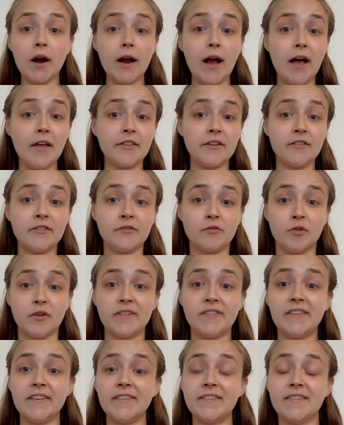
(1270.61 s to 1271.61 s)
other
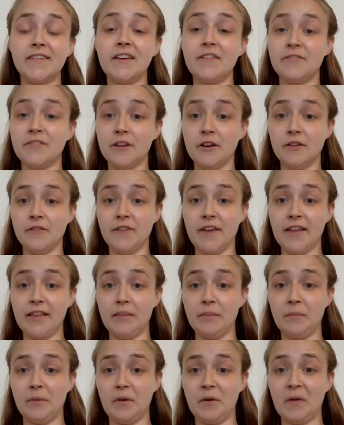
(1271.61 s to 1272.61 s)
sources if they're
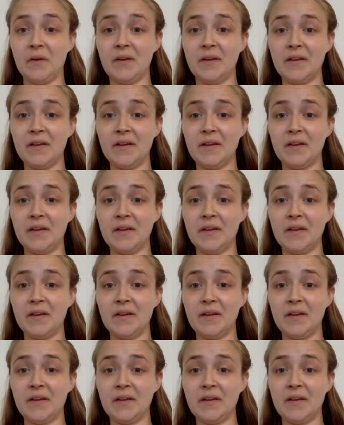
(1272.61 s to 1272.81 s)
available.